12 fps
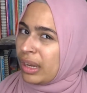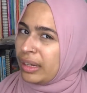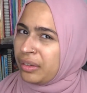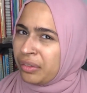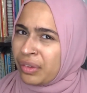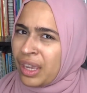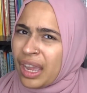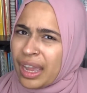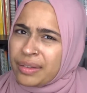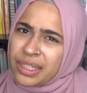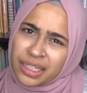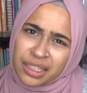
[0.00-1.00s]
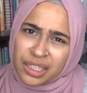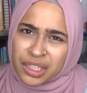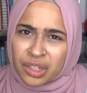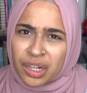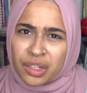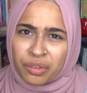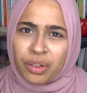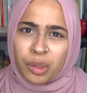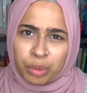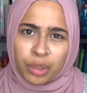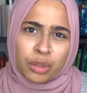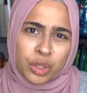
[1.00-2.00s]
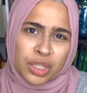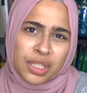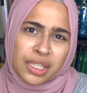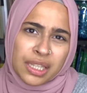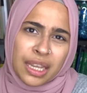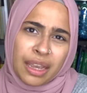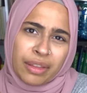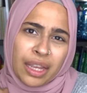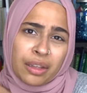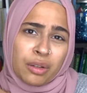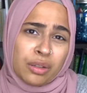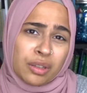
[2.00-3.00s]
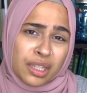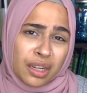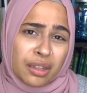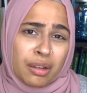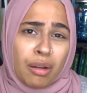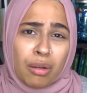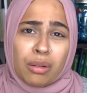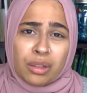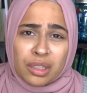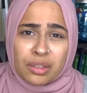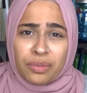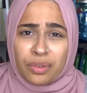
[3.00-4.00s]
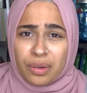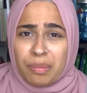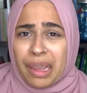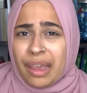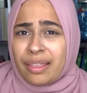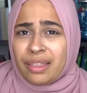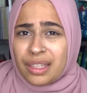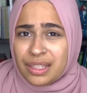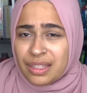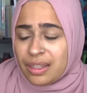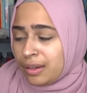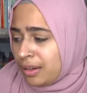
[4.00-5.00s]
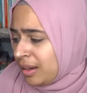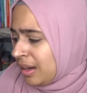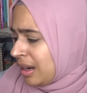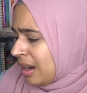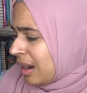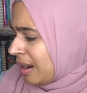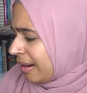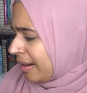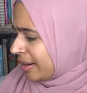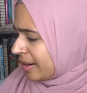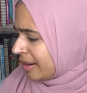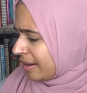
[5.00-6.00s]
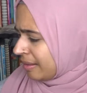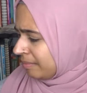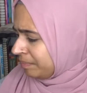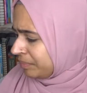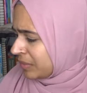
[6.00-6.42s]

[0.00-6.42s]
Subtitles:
I was like, hey, let's try a different approach and see how that goes. Our goals for math this year are